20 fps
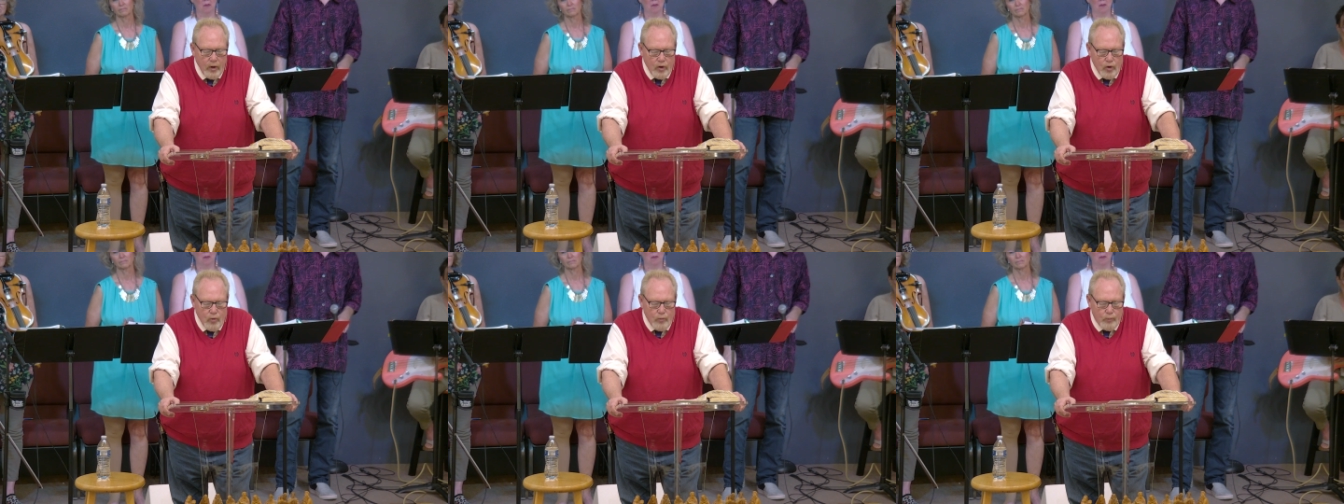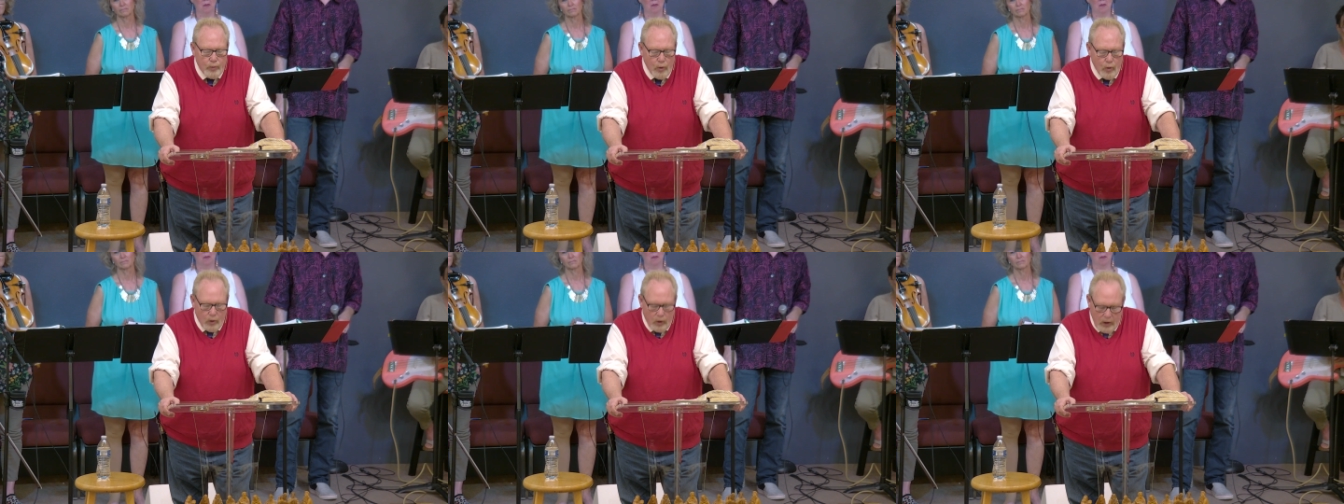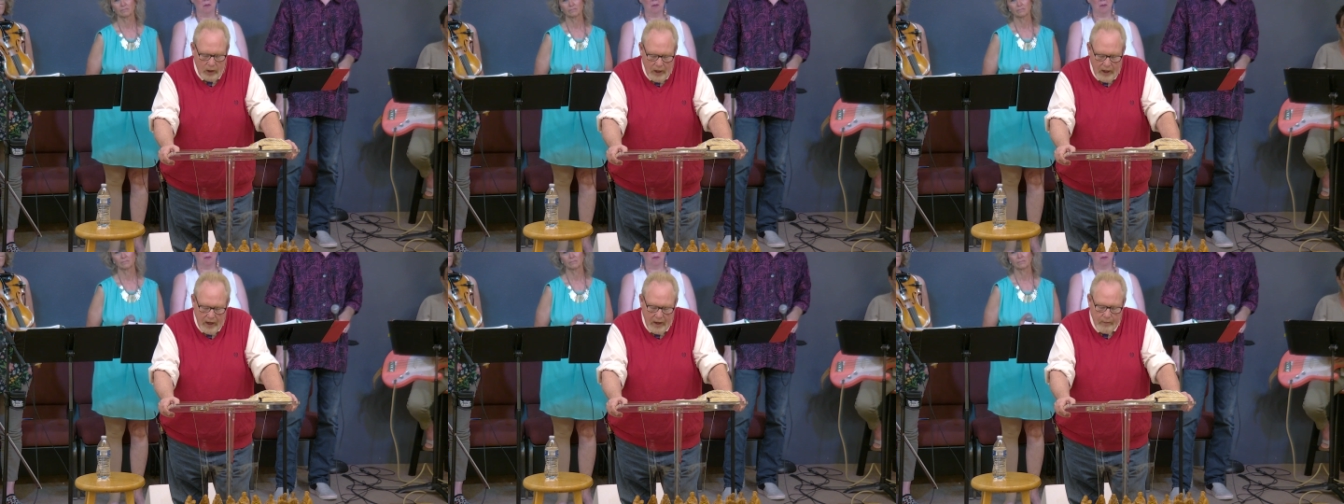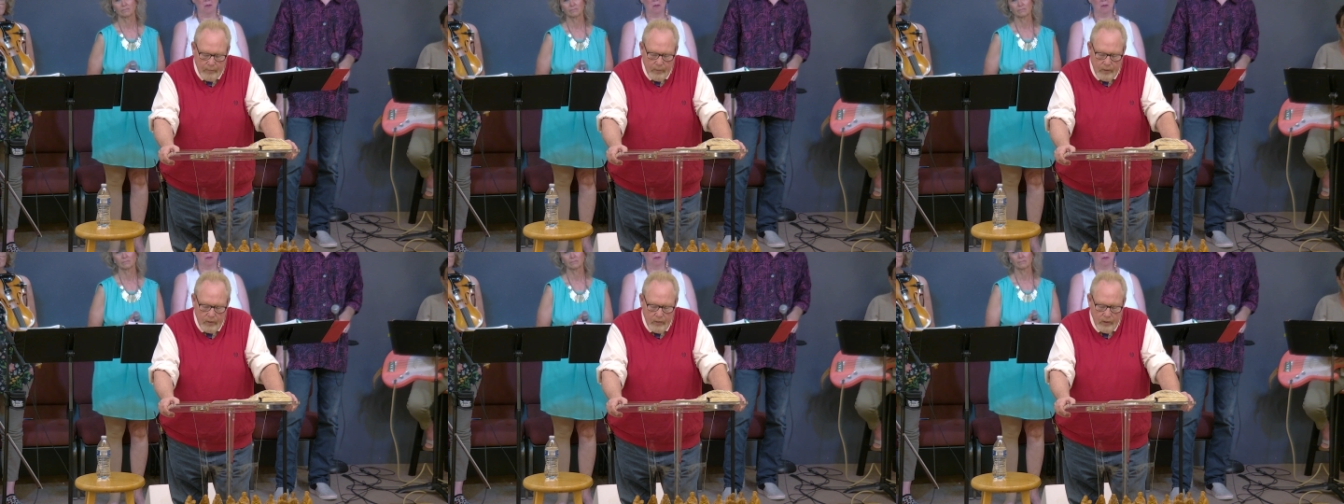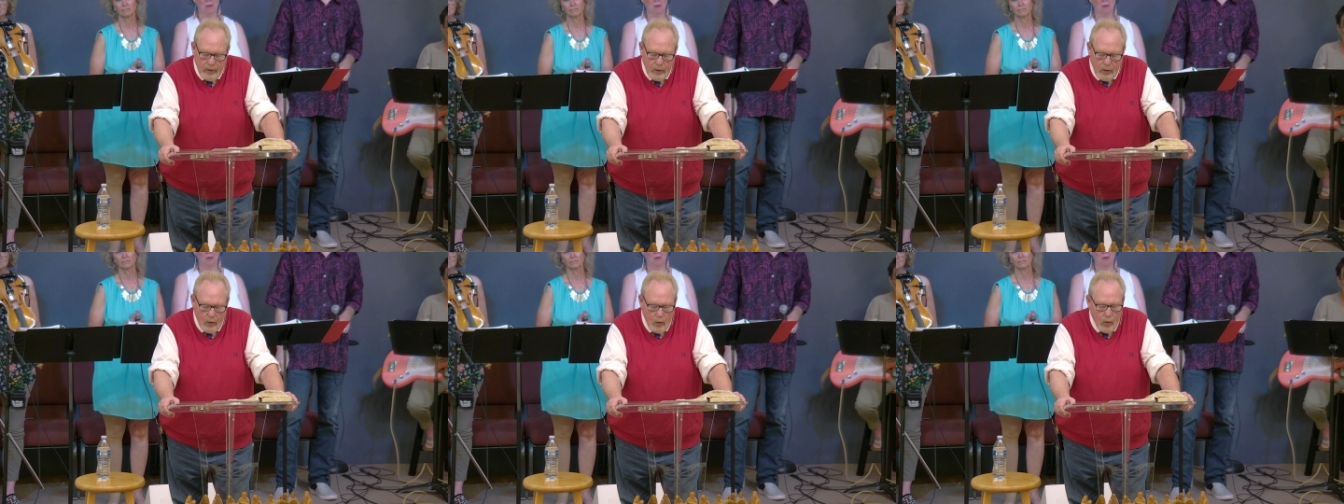you proclaim
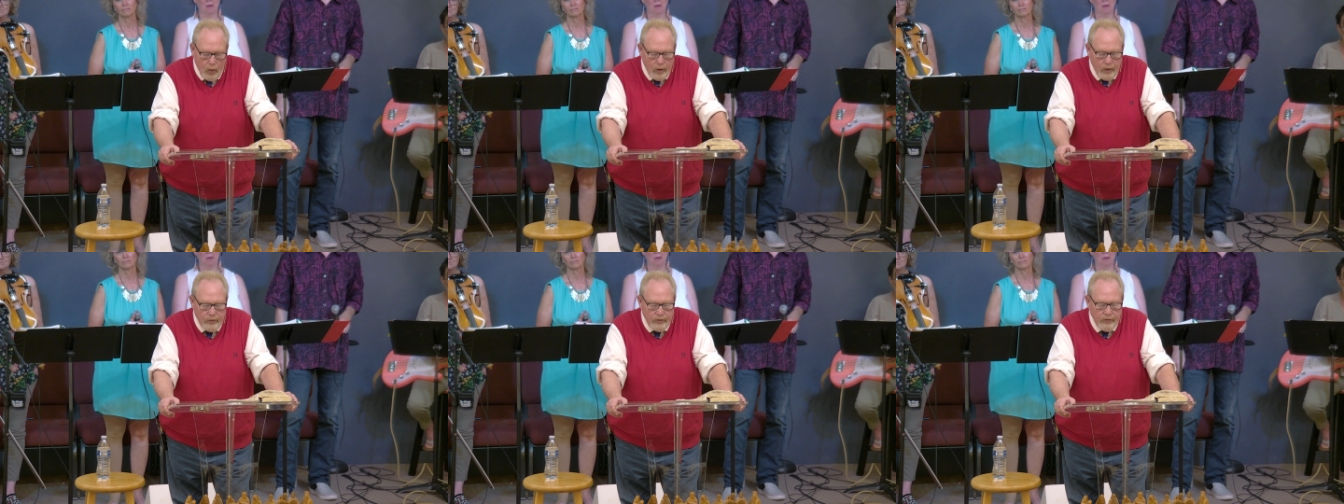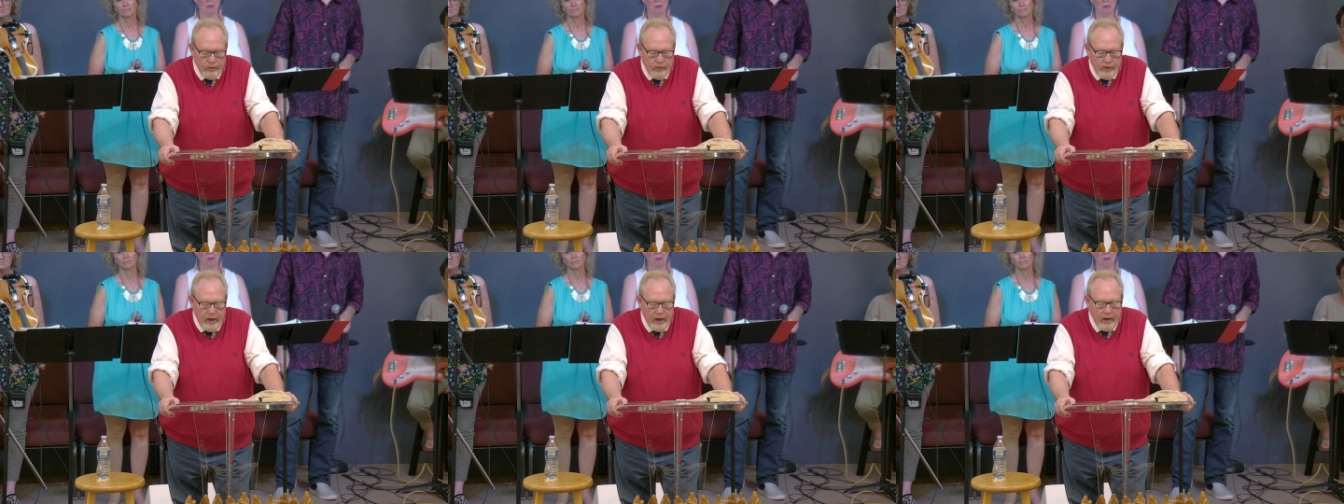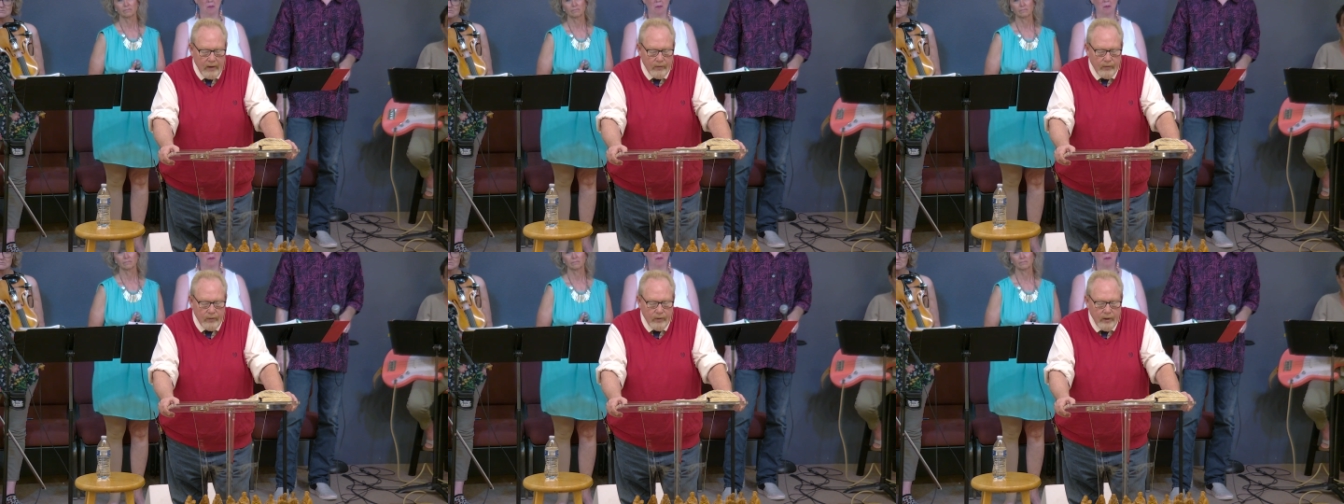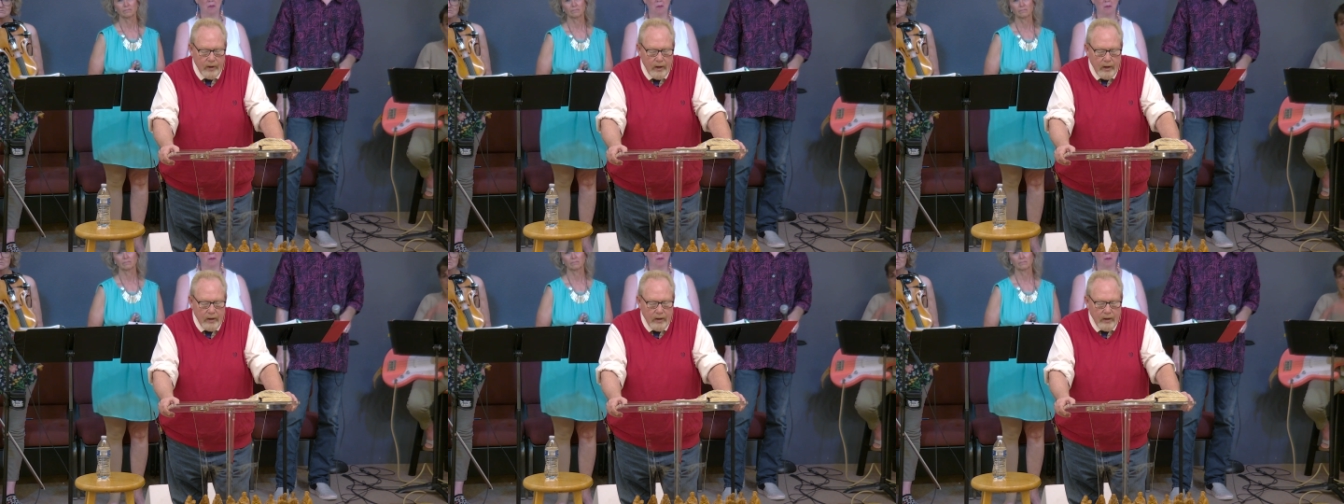the Lord's death